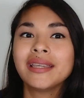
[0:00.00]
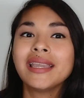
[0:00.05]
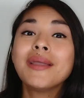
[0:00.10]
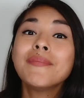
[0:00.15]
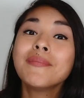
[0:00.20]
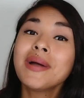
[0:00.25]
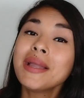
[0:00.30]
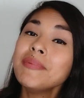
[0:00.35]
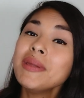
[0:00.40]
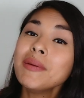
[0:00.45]

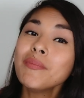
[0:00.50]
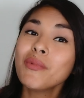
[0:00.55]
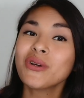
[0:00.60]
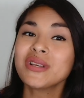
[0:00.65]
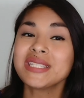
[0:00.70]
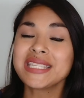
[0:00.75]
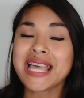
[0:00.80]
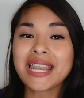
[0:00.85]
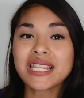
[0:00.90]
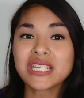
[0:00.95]
It might be
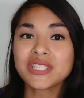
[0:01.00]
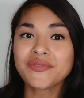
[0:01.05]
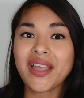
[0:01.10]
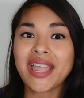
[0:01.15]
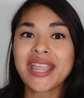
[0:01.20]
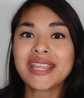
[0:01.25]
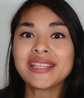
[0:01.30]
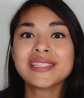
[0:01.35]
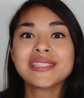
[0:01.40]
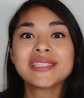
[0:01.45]
more
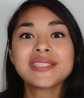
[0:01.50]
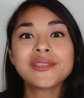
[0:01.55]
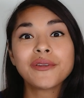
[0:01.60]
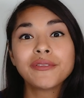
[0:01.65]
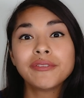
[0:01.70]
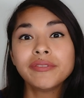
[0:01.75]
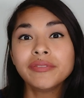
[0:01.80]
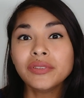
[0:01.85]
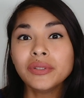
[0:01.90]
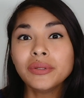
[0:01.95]
satisfying to
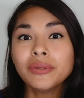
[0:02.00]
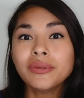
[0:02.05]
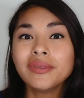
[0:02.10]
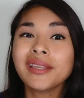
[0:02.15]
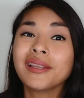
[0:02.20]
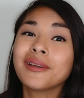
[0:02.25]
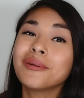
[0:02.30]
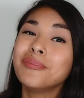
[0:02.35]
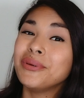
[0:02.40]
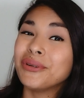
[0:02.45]
sell food
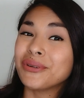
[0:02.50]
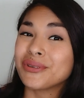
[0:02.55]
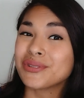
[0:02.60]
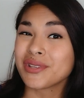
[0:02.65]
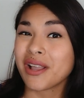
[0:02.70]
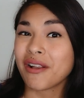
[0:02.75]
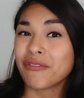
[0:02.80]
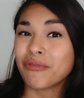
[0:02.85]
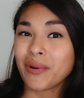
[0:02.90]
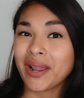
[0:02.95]
than computer
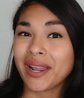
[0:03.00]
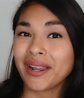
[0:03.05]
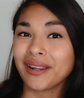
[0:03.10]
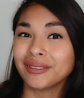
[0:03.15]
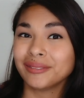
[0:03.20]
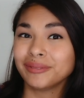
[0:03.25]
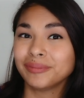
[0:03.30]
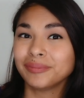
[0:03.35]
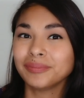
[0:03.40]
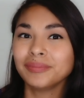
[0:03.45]

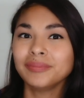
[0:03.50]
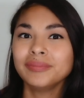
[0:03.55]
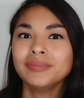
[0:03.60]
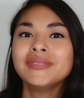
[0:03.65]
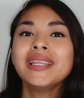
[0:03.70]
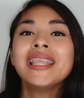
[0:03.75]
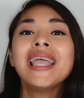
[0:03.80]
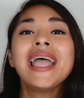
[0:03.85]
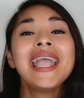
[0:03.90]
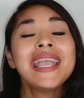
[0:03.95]
software.
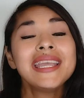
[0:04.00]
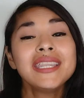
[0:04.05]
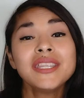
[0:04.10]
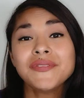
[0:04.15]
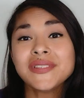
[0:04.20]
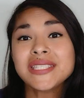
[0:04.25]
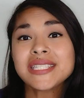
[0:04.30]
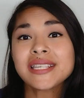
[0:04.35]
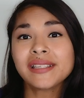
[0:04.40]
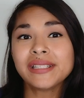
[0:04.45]
And
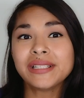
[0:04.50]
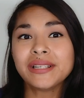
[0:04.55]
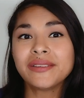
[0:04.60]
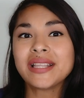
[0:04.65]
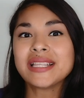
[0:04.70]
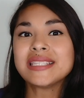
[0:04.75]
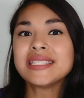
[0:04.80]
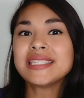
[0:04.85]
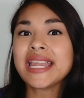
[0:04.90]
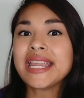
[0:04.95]
if it's clear
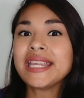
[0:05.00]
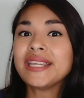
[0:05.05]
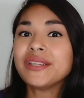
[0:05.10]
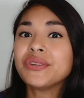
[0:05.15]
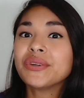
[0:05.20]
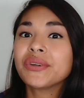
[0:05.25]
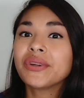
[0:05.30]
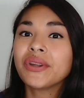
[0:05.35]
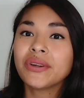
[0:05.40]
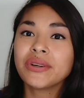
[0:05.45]
that staying in
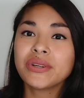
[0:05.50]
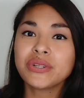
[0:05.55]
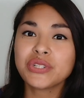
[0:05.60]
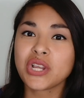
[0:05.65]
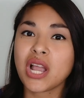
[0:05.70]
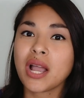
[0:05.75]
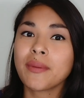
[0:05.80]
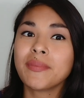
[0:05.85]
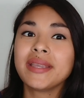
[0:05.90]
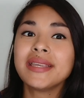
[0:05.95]
your current
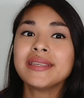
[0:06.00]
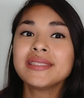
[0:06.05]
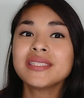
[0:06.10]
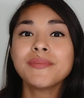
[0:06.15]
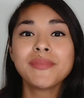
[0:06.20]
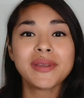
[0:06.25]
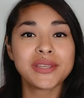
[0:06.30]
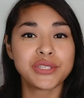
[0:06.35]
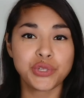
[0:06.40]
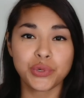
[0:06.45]
job is
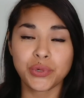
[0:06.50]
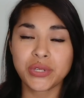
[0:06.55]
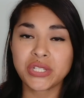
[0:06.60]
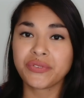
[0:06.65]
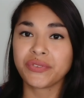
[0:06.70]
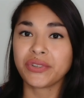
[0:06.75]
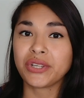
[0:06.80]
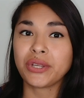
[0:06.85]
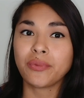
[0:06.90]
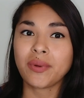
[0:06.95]
the best
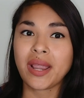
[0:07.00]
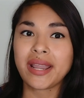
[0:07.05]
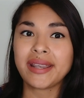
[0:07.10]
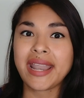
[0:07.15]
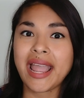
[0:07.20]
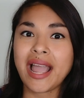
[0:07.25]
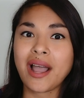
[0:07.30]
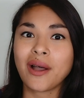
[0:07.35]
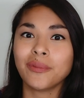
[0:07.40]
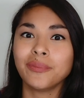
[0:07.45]
choice for you right
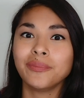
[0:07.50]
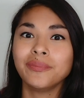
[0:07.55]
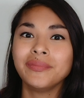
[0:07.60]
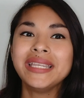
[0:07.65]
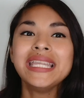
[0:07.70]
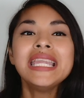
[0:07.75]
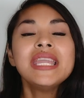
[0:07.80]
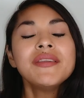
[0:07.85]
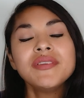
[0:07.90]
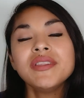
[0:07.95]
now,
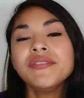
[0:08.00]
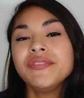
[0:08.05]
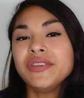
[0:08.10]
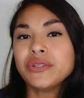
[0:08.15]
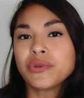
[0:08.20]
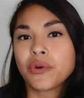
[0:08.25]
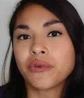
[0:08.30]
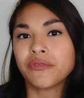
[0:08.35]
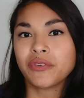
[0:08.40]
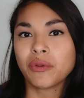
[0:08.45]
even if
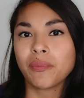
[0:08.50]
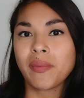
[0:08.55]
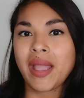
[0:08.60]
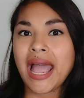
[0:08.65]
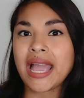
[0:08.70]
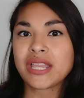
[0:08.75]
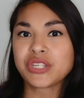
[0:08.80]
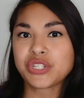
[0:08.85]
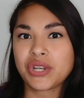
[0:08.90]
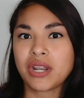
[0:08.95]
you don't feel
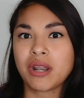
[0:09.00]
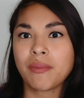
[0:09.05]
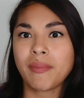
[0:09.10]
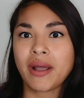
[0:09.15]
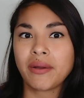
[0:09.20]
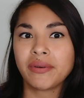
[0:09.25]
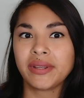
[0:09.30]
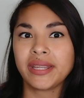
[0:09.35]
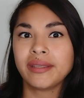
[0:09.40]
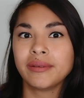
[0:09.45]
passionate
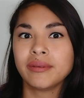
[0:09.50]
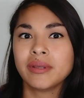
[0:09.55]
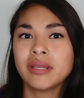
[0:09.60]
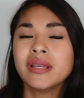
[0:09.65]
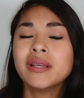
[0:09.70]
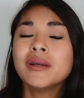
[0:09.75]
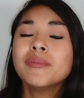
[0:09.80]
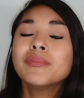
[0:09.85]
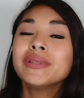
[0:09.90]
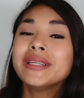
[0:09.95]
about it,
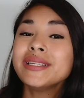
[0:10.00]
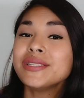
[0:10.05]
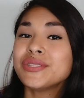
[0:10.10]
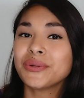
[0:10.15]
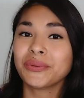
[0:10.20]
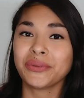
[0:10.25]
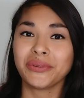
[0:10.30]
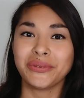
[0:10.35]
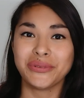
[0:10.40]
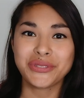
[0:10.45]
please
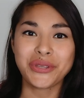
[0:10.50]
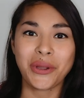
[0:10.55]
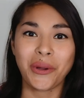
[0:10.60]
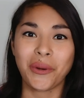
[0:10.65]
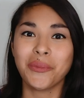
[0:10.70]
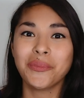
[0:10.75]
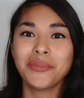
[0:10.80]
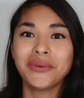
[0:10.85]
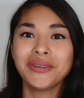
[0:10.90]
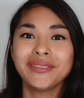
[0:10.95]
don't lose
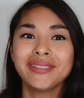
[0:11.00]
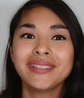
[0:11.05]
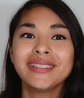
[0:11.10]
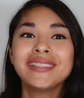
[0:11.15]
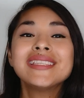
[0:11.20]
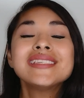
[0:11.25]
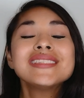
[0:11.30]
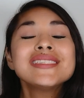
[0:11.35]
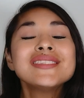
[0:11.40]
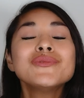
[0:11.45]
hope.
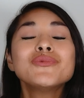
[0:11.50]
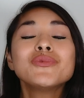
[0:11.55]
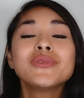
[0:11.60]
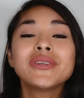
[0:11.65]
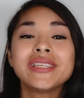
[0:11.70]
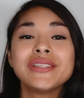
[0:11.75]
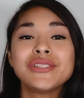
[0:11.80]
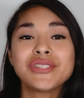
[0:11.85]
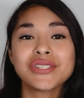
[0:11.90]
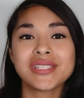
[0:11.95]
This is
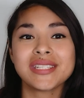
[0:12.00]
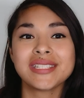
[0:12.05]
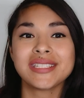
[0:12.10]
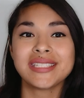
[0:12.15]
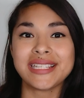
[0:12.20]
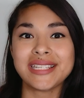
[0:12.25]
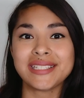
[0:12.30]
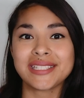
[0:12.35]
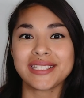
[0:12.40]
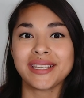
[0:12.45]
really just a
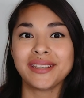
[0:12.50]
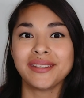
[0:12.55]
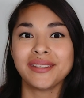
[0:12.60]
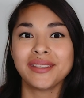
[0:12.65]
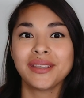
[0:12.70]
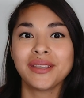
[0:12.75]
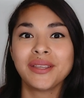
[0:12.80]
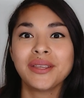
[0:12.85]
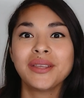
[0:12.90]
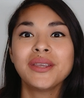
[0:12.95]

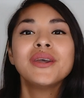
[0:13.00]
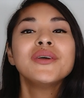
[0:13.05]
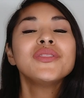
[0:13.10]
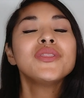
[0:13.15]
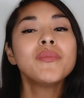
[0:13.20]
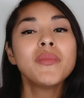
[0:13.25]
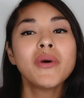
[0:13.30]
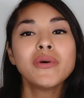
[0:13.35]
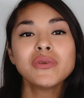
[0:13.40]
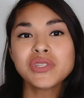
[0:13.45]
season.
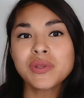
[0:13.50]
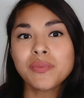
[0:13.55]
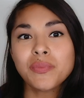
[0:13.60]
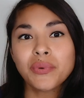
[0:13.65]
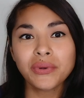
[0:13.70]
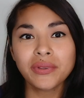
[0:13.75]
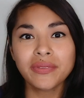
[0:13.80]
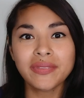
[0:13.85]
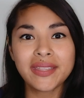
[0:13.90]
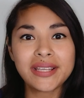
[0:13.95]
The most
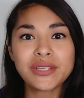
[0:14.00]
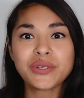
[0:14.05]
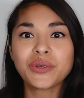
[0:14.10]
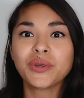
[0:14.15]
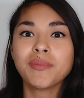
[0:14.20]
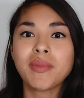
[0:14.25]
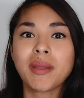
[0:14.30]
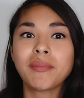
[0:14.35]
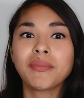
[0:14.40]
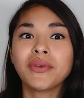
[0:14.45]
important thing to
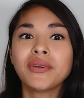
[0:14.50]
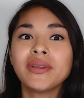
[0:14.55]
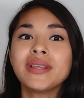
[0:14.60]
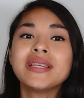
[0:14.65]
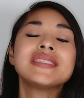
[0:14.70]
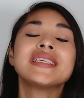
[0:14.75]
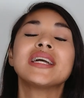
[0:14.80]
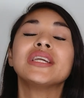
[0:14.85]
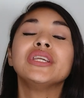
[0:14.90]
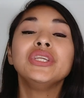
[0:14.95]
remember
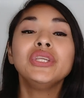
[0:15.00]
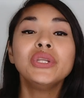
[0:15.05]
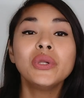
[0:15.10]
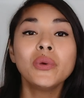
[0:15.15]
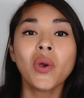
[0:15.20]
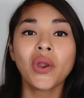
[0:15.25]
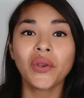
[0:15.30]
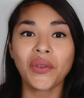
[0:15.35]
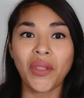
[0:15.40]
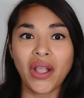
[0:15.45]
is that
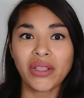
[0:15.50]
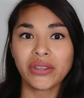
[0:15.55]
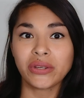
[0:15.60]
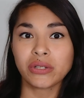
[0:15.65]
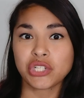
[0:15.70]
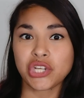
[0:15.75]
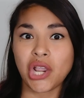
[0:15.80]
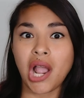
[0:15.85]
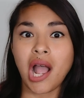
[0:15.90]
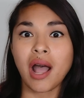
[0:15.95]
you are not
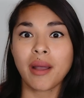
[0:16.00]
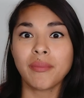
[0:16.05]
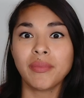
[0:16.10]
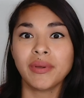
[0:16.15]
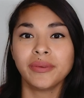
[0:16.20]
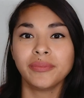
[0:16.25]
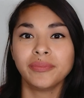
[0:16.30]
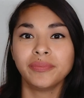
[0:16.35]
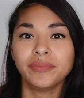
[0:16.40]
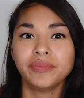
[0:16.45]
your job.
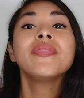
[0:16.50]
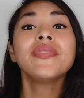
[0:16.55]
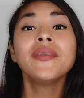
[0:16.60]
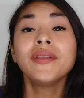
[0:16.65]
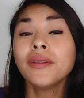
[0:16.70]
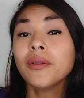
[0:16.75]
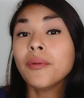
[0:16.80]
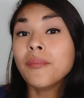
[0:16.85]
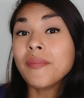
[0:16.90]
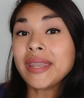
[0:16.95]

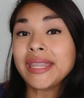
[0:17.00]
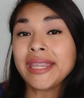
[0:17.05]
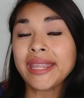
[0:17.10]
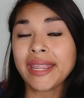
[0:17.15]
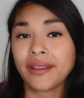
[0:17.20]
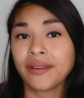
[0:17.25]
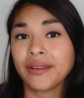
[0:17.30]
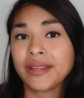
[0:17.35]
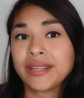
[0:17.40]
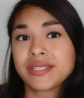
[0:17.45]
There are
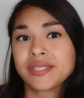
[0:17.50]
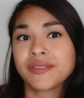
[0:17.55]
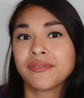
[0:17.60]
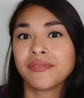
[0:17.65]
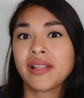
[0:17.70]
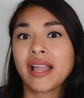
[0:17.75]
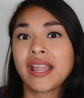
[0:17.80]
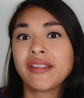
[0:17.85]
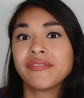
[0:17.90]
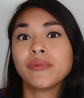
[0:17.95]
many areas
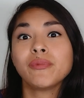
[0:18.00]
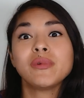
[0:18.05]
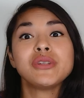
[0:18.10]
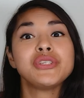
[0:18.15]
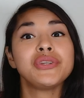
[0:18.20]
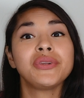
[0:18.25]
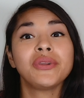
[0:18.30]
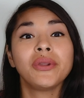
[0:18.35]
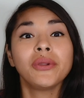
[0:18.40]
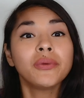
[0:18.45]
of life in
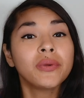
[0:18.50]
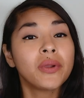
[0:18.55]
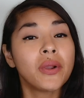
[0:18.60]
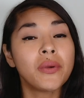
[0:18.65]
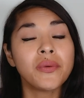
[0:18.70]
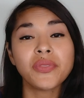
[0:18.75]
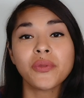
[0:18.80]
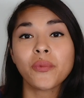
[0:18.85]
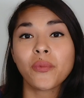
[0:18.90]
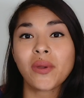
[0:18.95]
which you can
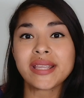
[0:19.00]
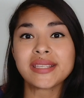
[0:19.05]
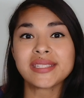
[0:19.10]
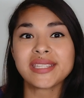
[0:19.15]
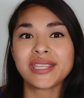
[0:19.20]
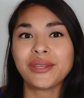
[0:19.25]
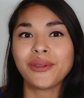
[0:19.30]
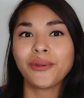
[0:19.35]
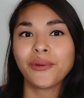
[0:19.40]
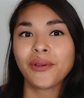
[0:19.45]
grow in the ways
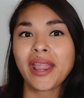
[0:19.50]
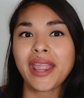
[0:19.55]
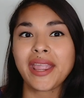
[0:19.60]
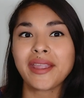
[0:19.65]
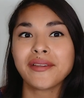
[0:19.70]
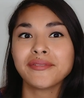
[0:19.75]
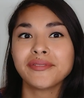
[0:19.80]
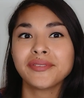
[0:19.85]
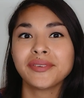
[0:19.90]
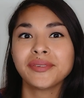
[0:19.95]
that you
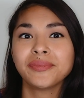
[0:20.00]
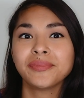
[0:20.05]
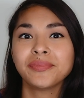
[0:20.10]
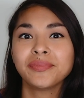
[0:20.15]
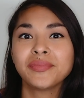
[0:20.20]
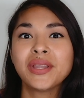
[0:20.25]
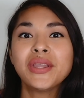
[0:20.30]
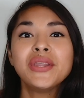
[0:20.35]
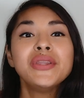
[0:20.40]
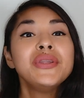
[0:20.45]
crave.
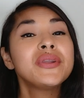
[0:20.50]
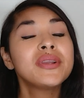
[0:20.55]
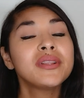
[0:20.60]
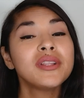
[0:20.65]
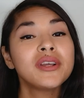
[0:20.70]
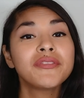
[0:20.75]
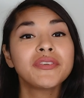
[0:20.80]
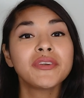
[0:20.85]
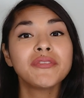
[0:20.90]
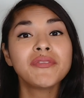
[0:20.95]
You can
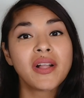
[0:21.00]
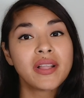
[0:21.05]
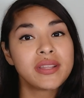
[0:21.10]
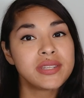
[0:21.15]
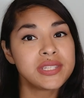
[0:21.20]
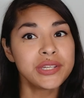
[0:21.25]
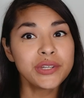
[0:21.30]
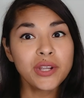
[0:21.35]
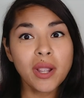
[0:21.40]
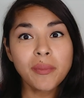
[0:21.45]
look for
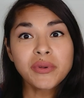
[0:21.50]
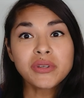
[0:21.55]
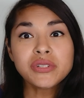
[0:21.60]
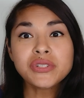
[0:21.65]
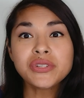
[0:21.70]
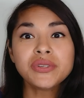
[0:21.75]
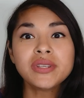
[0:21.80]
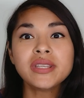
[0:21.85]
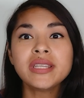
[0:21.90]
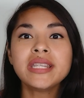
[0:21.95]
volunteer
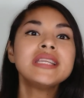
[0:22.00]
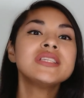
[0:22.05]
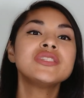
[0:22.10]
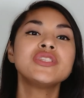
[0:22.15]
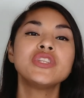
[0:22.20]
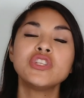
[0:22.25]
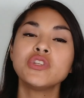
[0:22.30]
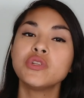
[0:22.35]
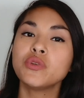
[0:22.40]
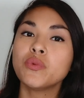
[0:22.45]
opportunities
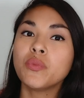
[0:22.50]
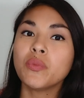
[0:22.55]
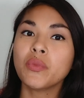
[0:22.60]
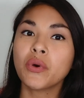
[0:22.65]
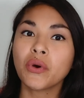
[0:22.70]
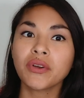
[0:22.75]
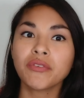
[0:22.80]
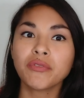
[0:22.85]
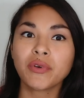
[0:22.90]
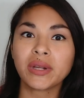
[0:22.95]
to do
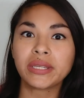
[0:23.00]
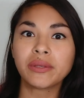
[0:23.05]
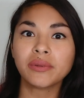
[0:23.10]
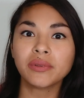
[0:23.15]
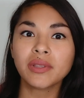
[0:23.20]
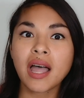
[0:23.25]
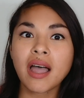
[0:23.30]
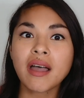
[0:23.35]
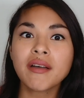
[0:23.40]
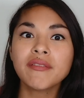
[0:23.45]
more of what you
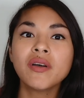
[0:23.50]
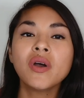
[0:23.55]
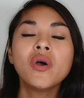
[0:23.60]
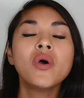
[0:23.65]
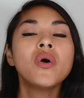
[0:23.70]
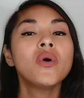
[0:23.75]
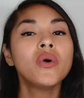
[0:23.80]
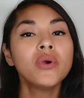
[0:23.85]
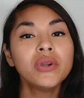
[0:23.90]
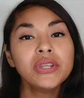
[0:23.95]
love,
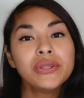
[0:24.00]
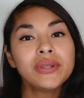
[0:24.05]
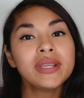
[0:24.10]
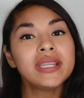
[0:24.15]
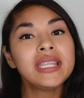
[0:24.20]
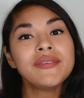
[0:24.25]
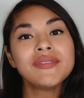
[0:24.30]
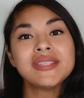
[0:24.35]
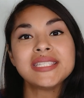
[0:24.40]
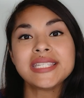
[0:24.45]
or you
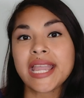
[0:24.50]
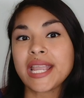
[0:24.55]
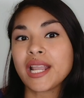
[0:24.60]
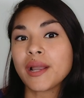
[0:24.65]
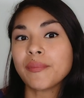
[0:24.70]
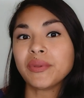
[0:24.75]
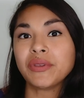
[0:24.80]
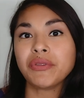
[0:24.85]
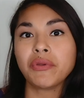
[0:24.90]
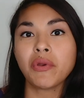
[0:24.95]
could even take
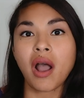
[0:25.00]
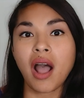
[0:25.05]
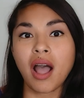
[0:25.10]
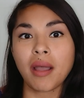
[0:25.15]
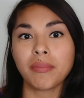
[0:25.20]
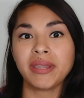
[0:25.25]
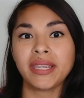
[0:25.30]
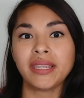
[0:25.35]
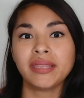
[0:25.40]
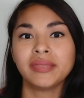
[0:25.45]
up a new
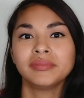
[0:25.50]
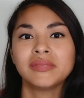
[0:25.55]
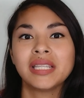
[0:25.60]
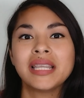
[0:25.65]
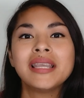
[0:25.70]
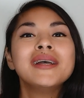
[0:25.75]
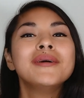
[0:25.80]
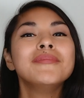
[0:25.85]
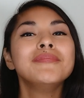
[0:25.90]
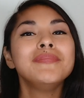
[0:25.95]
hobby.
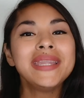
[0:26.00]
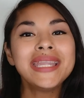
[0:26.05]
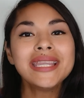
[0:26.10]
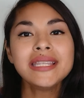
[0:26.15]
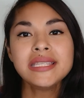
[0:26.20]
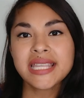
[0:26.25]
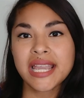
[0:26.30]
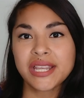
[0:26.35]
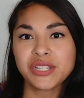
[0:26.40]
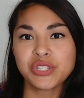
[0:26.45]
Be
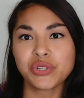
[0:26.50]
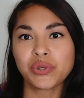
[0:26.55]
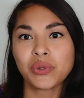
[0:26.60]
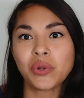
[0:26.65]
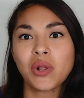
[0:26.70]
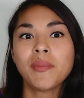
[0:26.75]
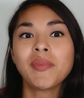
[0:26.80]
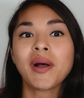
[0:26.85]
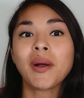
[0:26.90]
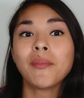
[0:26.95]

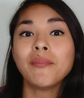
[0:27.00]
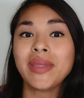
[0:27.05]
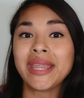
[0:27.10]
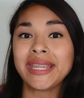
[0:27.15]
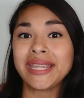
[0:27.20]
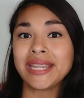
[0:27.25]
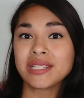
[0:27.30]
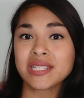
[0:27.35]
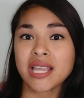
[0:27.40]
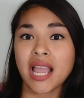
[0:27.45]
intentional about
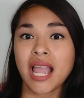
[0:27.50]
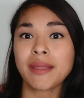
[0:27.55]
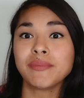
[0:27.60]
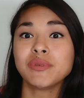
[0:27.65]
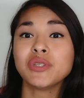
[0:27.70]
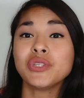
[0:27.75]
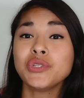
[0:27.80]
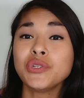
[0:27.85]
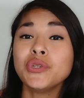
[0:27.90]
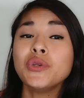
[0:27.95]
making time
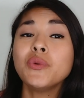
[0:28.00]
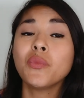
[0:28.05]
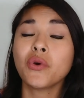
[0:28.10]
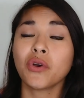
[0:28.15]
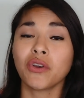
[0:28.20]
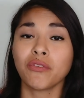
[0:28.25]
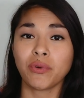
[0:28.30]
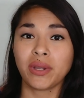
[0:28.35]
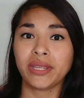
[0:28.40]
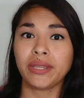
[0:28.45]
to do
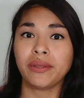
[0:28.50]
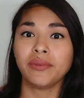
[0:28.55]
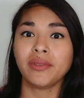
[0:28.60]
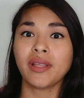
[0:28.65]
more of what you